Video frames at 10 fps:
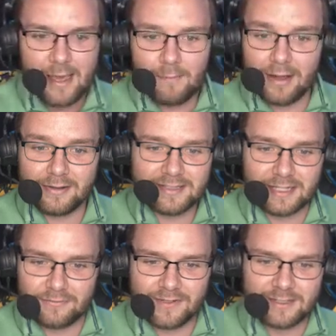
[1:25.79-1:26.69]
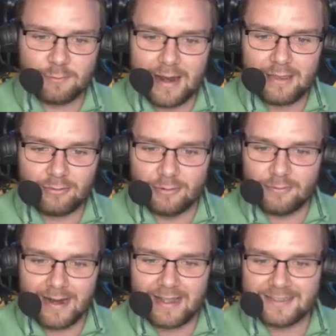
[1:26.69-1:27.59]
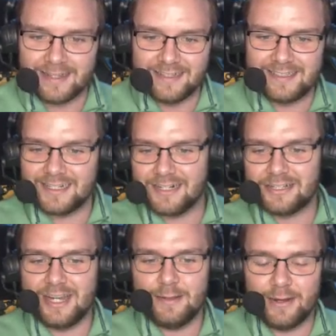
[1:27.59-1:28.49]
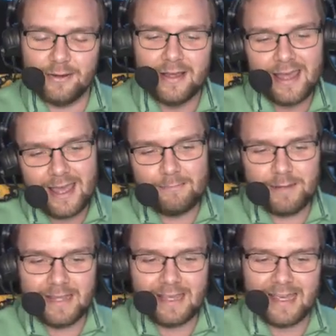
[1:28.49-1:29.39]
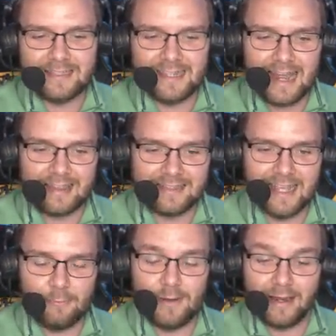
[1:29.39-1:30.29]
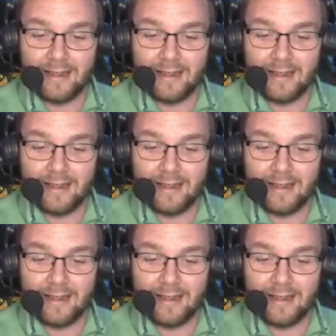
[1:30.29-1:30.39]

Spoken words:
Paul surfed his way through Radiance on his signature Hebo, and PK snagged the set win.